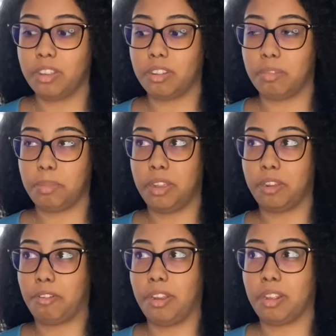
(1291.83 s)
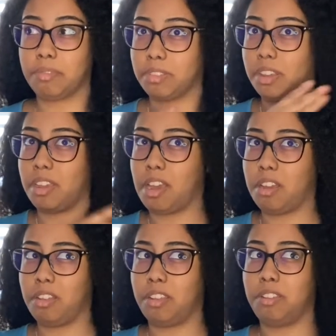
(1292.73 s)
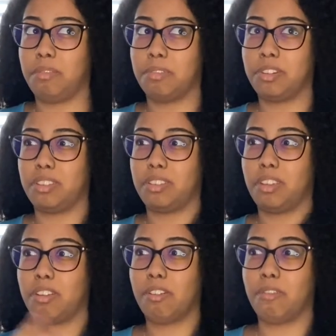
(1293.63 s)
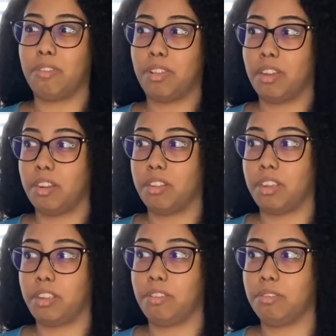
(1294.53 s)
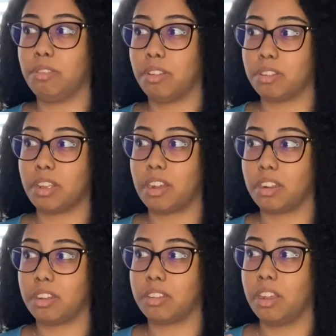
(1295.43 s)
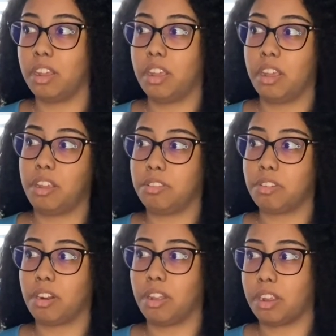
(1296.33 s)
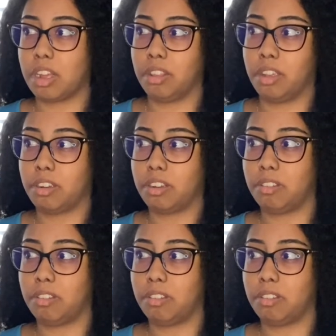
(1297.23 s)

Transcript: And me agreeing, I was like, yeah, like you were just like over there and like you looked at us and you started like like